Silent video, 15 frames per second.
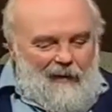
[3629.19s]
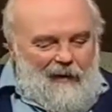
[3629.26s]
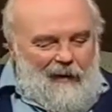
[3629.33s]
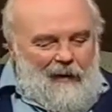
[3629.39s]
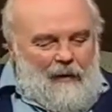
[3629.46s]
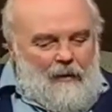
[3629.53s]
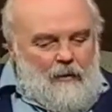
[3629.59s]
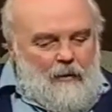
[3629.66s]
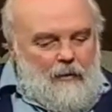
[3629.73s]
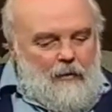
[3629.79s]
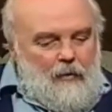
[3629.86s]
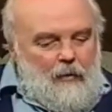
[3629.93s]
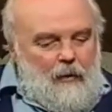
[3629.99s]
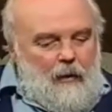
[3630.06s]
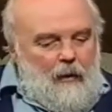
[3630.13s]

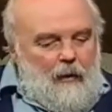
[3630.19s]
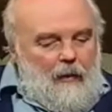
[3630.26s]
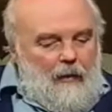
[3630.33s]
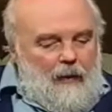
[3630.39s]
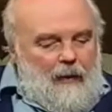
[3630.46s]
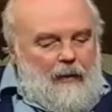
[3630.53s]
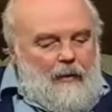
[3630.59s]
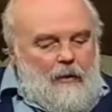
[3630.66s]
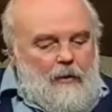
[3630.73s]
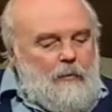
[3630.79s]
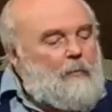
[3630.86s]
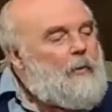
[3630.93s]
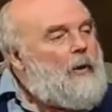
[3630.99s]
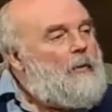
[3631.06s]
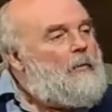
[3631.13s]
And then there's a
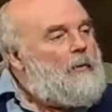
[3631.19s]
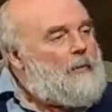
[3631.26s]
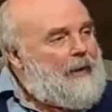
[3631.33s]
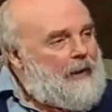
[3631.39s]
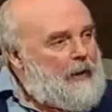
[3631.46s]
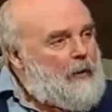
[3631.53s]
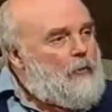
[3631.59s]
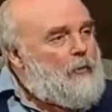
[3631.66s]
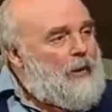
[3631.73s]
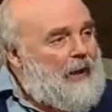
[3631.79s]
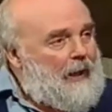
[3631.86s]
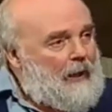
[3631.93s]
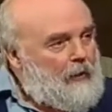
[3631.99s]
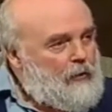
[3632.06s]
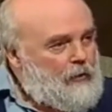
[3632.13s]
problematic
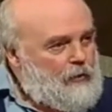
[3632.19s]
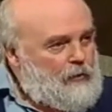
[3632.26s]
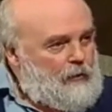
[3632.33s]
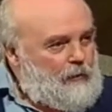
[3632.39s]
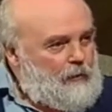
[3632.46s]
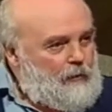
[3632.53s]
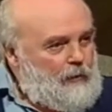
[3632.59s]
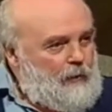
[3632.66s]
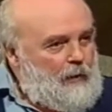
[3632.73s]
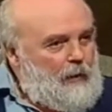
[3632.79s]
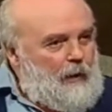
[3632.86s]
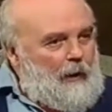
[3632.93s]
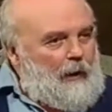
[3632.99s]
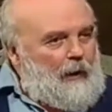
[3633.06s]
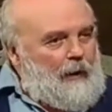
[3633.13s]
reaction.
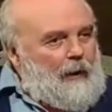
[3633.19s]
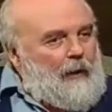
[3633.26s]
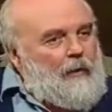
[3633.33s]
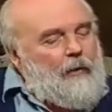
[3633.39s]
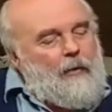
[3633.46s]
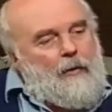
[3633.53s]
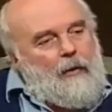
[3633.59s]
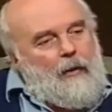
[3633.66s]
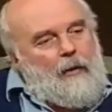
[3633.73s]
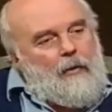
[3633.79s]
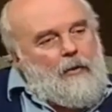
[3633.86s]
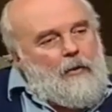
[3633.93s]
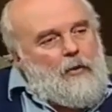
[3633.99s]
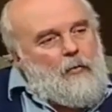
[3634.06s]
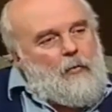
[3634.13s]
And
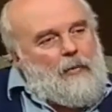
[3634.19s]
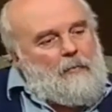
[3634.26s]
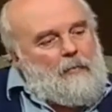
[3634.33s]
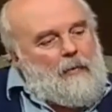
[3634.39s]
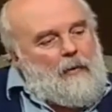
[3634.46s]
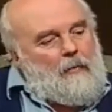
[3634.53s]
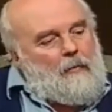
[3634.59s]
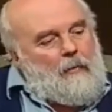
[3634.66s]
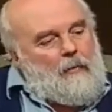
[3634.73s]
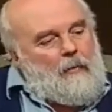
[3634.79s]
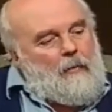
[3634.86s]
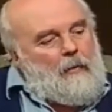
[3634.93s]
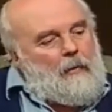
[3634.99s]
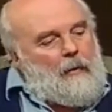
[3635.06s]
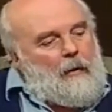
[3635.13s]
this is where
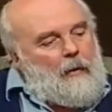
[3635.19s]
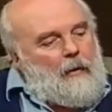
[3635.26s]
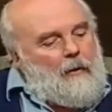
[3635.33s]
people